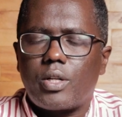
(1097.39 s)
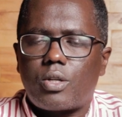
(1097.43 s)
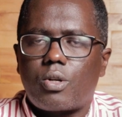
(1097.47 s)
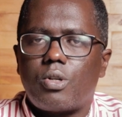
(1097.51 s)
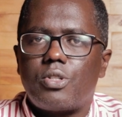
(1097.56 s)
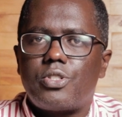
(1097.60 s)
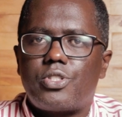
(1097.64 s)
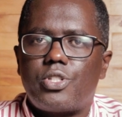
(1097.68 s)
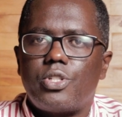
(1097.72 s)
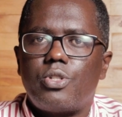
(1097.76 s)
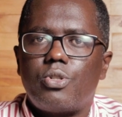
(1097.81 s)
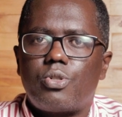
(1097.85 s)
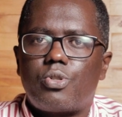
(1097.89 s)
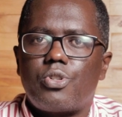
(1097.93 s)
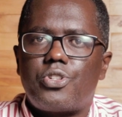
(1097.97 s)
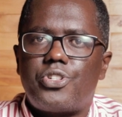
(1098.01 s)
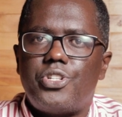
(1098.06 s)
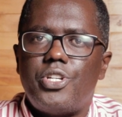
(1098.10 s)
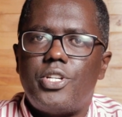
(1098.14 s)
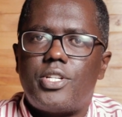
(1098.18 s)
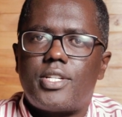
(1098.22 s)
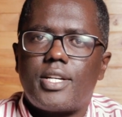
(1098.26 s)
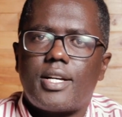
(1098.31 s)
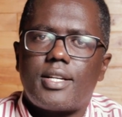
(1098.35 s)
continue to
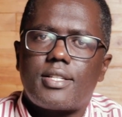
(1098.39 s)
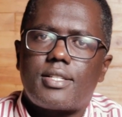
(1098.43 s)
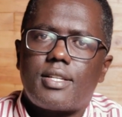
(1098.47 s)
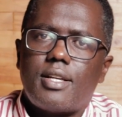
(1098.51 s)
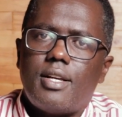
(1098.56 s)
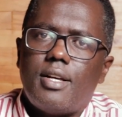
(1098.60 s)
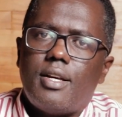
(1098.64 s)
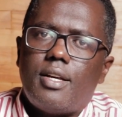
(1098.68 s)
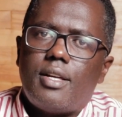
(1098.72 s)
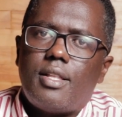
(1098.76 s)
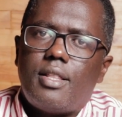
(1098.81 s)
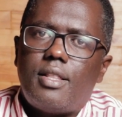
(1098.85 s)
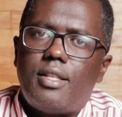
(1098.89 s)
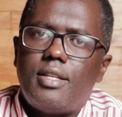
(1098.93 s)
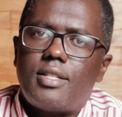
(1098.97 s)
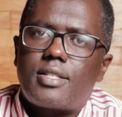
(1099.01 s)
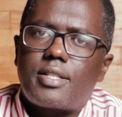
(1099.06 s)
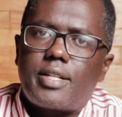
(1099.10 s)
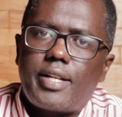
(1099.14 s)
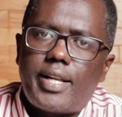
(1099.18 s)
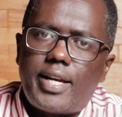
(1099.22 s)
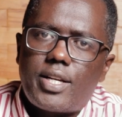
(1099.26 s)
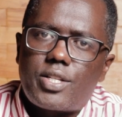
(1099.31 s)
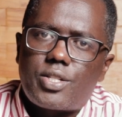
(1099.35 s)
teach us
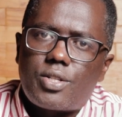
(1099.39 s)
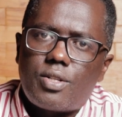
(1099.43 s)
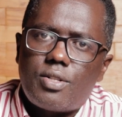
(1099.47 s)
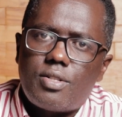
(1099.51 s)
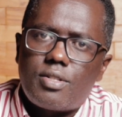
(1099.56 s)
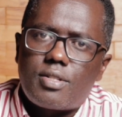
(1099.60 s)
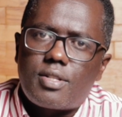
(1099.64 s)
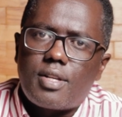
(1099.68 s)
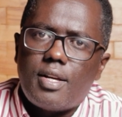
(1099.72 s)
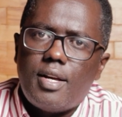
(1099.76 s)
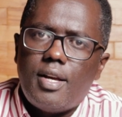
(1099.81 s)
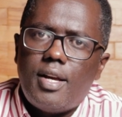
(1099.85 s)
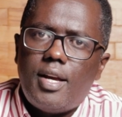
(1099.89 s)
these lessons.